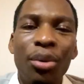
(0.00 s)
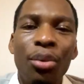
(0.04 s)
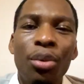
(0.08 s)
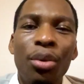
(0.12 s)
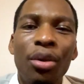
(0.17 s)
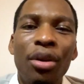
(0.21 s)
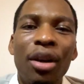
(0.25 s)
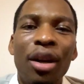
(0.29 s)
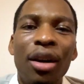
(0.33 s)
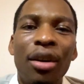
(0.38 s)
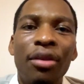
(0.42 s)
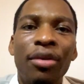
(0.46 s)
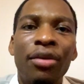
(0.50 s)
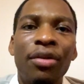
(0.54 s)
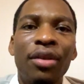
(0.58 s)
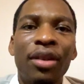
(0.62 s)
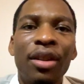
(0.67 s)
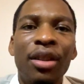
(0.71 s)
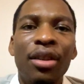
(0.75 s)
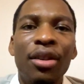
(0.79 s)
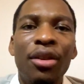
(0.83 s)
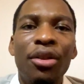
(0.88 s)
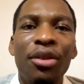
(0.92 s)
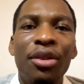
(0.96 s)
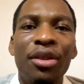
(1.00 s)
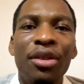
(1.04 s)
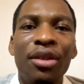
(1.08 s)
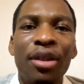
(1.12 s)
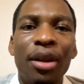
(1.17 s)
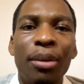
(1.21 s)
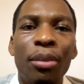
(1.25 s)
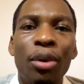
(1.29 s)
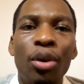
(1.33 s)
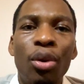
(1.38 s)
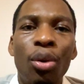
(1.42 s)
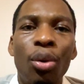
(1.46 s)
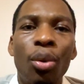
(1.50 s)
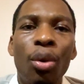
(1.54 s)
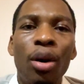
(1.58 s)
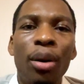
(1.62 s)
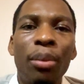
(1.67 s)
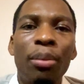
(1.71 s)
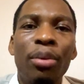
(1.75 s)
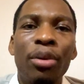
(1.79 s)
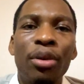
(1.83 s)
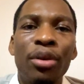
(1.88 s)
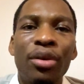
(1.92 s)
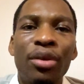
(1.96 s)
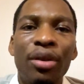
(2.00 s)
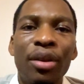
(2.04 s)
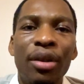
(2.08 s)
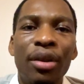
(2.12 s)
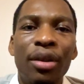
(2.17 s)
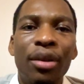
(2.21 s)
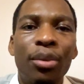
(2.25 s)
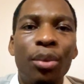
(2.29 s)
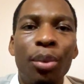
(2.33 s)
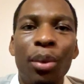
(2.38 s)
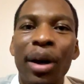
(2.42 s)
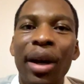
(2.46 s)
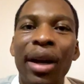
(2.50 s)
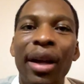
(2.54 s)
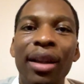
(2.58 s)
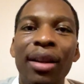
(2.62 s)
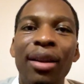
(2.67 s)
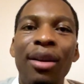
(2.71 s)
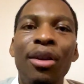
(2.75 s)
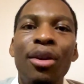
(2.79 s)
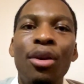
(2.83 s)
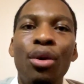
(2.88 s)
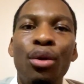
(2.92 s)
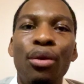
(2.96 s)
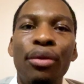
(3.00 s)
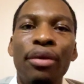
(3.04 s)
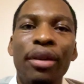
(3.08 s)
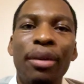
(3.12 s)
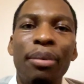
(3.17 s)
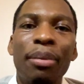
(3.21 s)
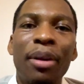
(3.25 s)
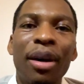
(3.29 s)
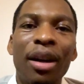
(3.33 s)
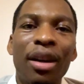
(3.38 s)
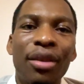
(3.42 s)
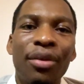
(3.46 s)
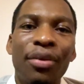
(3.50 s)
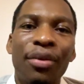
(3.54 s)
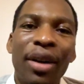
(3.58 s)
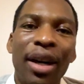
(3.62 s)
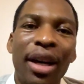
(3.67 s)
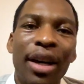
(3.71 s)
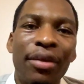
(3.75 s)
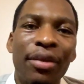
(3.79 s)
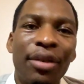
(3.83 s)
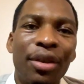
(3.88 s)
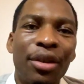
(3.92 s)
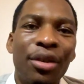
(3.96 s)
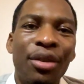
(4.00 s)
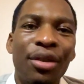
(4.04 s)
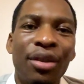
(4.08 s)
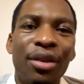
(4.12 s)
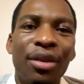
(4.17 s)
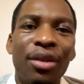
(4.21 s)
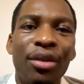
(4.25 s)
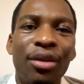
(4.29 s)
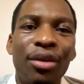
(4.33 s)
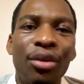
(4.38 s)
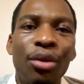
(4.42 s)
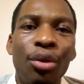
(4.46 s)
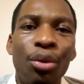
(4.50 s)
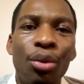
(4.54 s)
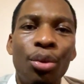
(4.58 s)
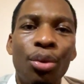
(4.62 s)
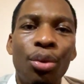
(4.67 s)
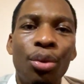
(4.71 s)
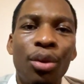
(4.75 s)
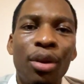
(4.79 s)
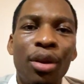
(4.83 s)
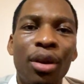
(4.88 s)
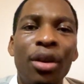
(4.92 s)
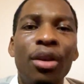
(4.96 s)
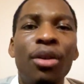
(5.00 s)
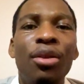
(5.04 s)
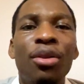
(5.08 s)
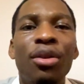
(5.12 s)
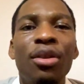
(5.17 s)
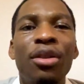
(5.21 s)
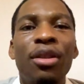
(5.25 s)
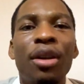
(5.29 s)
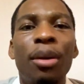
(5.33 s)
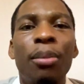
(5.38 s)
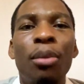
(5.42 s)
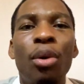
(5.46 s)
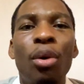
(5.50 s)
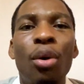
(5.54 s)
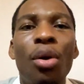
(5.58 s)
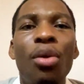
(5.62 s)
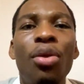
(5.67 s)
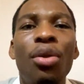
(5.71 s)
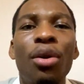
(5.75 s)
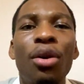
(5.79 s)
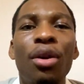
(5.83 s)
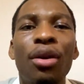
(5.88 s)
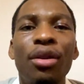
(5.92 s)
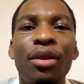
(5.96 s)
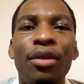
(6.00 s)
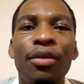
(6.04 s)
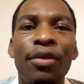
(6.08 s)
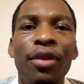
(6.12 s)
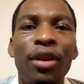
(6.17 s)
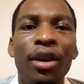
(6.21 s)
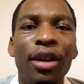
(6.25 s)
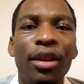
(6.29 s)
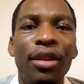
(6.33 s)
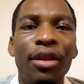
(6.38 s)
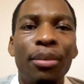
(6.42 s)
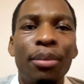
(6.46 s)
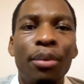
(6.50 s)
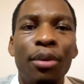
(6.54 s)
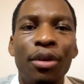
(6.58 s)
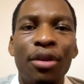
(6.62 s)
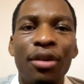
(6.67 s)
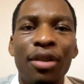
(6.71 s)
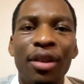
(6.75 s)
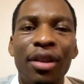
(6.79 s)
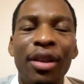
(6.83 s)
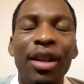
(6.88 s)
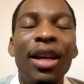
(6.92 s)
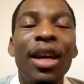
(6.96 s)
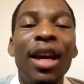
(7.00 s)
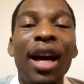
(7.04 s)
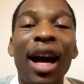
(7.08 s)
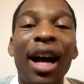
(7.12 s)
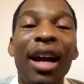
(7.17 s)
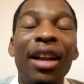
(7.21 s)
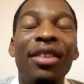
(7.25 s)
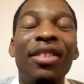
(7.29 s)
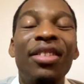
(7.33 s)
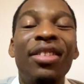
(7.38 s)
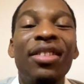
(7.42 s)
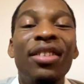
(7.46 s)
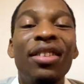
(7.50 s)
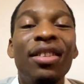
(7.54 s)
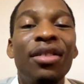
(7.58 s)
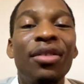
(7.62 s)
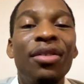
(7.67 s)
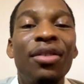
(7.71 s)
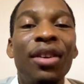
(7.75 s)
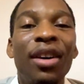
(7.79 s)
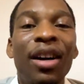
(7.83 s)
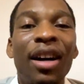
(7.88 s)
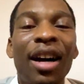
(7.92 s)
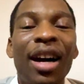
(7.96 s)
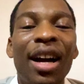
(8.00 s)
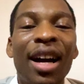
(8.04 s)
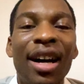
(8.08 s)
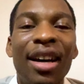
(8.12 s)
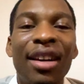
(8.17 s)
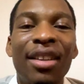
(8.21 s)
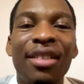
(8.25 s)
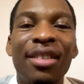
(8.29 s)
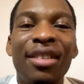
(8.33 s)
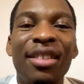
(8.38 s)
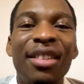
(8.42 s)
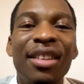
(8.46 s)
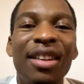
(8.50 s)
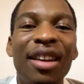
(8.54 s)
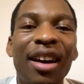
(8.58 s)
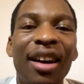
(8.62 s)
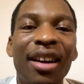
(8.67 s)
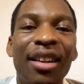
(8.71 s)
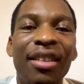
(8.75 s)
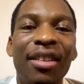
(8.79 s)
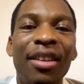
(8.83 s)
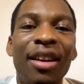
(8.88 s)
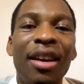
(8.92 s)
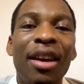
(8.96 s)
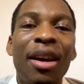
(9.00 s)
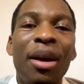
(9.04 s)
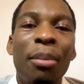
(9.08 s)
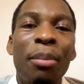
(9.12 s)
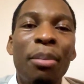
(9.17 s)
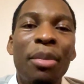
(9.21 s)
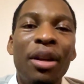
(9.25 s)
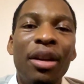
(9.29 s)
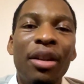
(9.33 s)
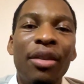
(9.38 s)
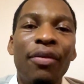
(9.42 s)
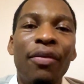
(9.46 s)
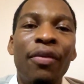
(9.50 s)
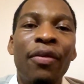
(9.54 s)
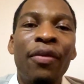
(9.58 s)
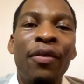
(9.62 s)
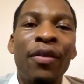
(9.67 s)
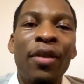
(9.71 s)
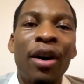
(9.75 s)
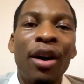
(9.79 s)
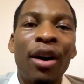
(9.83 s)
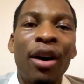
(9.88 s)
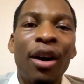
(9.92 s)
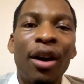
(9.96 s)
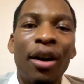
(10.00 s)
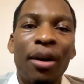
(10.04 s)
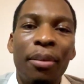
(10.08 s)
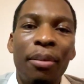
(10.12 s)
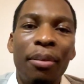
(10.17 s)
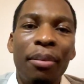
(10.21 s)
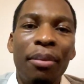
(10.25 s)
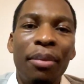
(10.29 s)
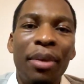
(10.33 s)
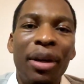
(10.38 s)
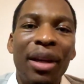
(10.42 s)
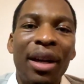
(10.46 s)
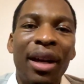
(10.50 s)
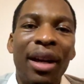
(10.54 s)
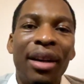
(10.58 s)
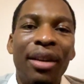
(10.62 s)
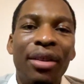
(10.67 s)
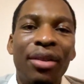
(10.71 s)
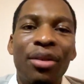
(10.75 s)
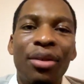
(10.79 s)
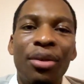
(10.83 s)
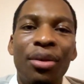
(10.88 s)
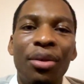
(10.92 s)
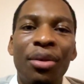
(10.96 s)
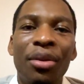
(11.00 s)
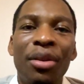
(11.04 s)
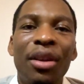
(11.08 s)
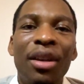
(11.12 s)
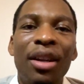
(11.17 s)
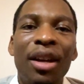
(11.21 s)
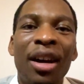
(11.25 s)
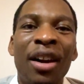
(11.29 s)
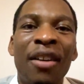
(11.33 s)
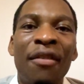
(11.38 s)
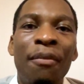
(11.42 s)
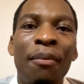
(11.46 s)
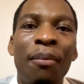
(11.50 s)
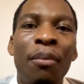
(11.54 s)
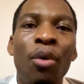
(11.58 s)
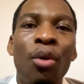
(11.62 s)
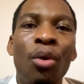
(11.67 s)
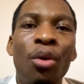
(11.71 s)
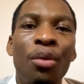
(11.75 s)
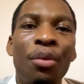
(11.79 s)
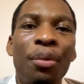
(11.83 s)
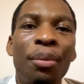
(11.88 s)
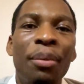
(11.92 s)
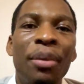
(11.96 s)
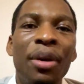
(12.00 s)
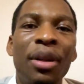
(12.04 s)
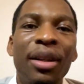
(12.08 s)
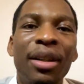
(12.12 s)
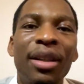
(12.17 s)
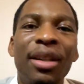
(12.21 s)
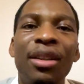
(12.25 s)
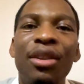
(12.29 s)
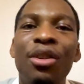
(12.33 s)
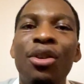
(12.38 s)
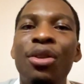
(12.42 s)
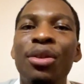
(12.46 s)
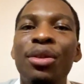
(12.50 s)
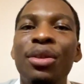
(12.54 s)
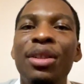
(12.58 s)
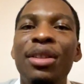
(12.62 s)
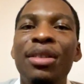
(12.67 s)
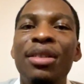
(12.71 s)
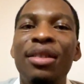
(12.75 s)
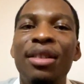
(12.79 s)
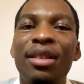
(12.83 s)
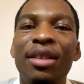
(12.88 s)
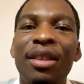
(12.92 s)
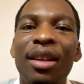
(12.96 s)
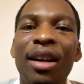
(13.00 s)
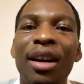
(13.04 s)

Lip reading: would have increased about 1%, while over the past 5 years, it increased about 30-40%. And silver has not been far behind. So they have both been increasing